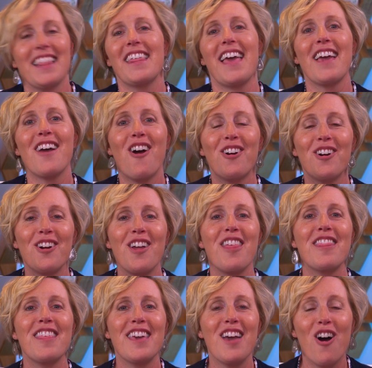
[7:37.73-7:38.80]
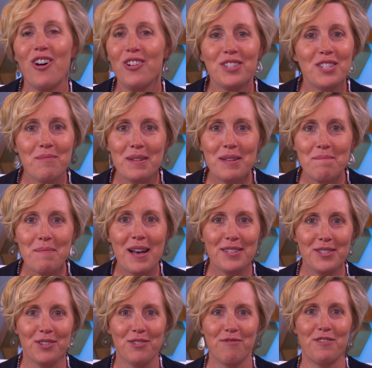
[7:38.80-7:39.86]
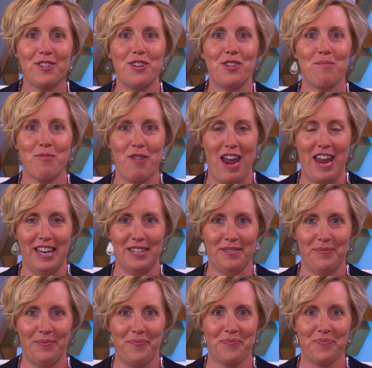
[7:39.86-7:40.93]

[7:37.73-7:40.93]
they are the ultimate puzzle for your brain.